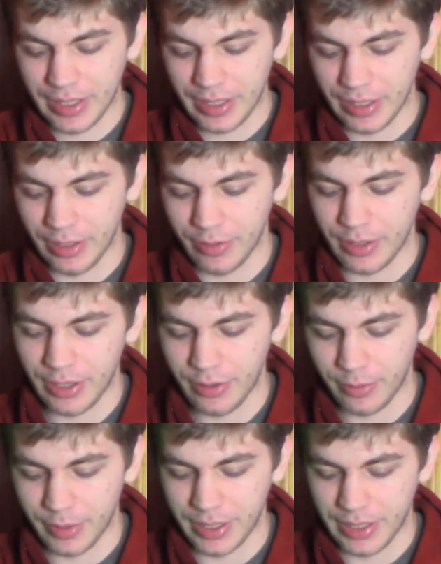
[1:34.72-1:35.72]
You already
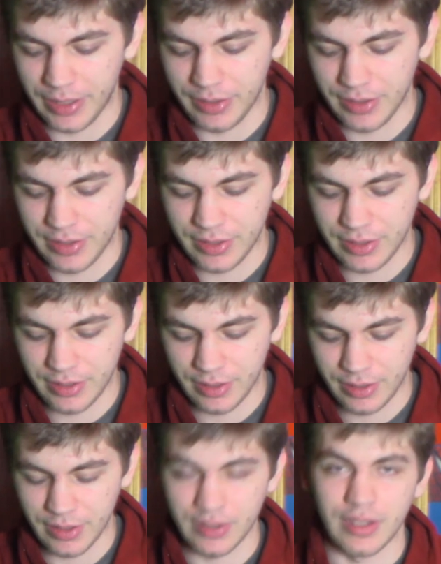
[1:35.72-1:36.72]
know what it
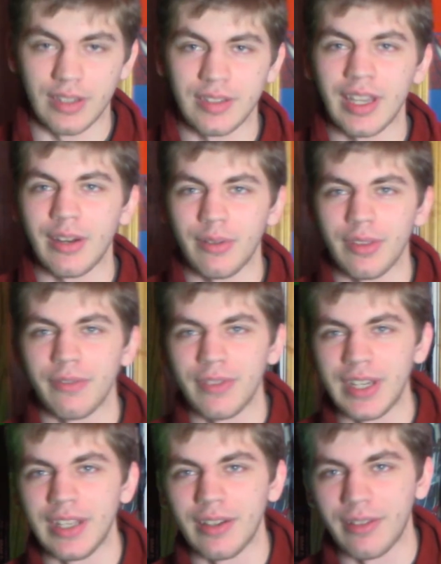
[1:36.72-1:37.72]
is because of the title of the
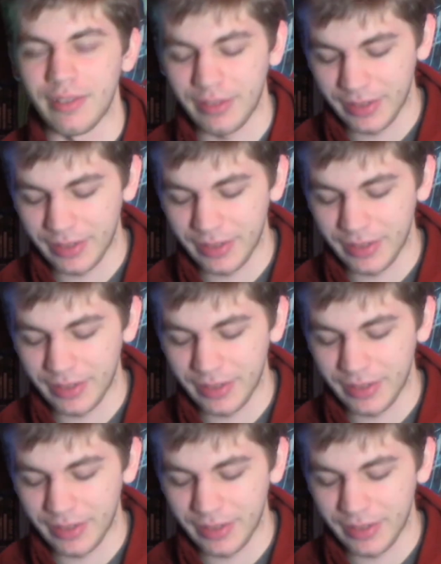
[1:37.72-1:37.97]
video,